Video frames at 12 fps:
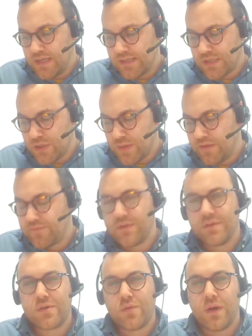is doing
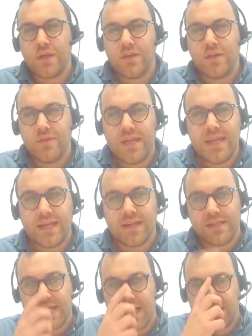feels quite unique in
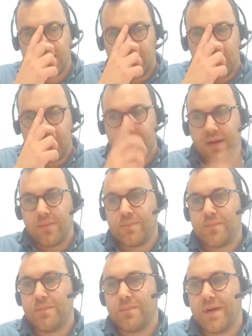the sector.
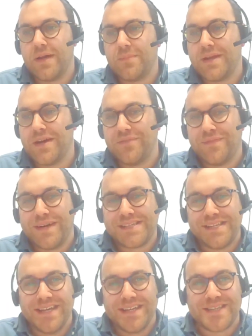I'd be kind of
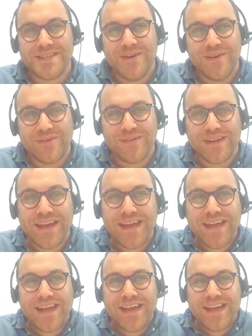fascinated to know
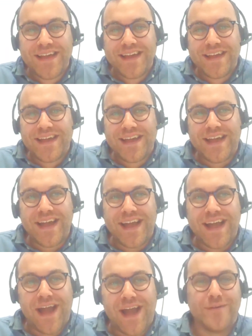
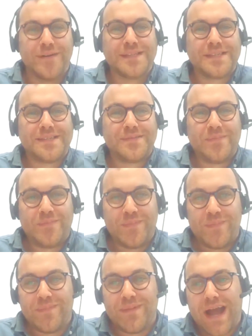how it's
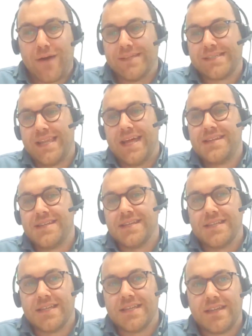
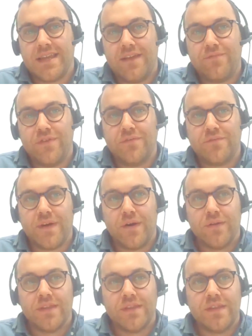landed, and if you
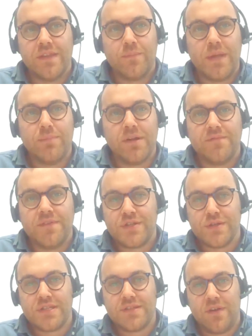felt that people have
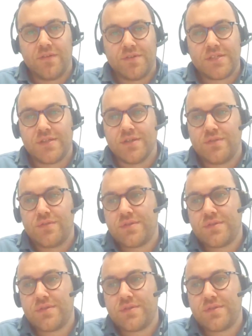intuitively understood